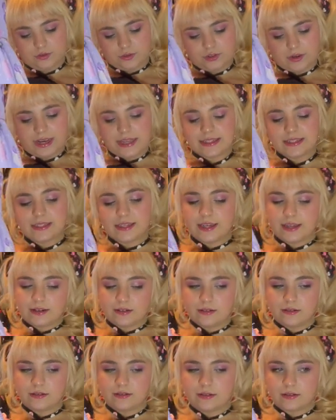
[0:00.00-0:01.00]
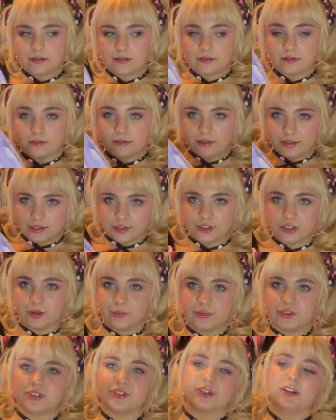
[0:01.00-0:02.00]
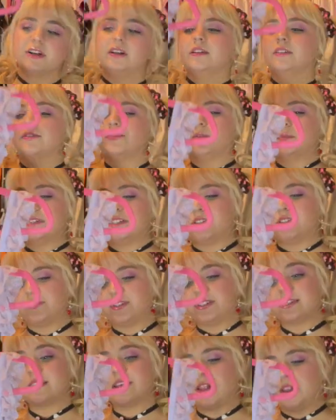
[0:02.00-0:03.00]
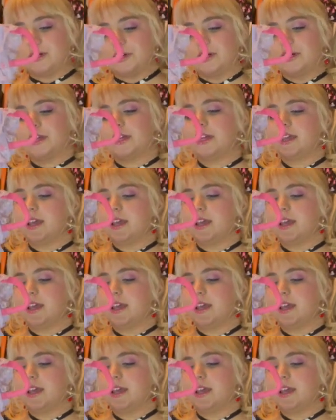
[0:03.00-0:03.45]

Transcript: tried to get this jumper skirt from a different seller,